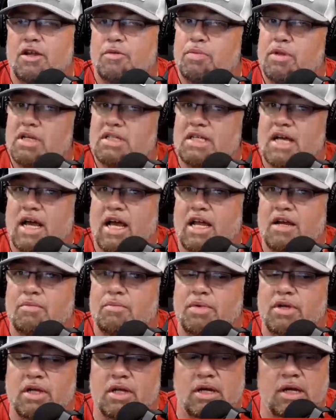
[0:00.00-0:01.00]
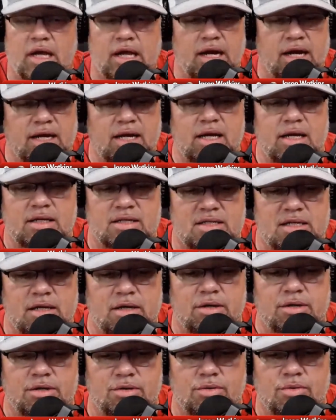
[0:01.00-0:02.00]
a place I hadn't been. And I got to
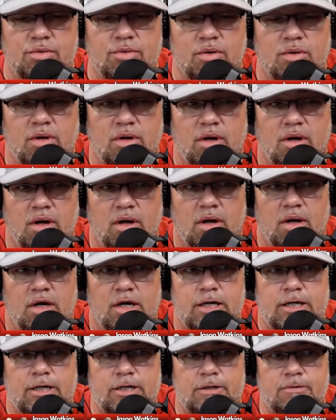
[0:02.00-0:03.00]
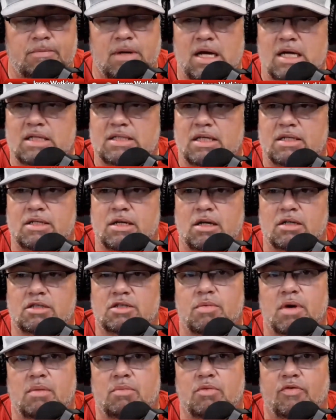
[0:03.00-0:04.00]
tell you, um, as I talked
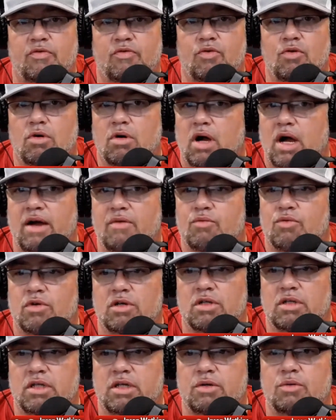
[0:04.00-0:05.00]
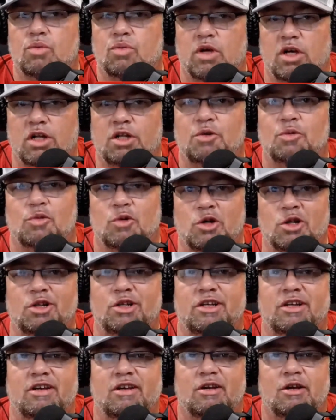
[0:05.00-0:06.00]
about before, I really, really,
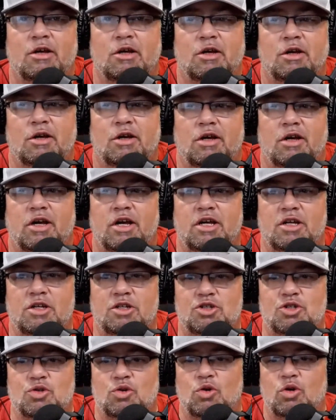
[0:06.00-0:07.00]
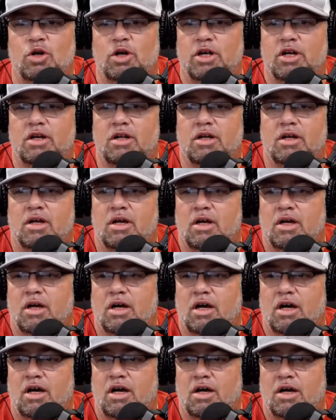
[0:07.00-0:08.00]
really enjoyed,
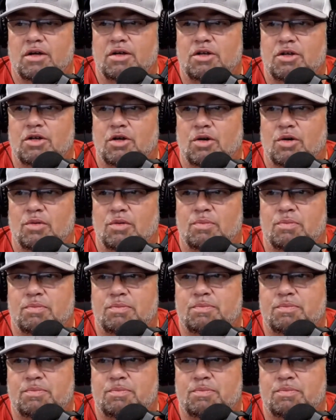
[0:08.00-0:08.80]
uh, you know,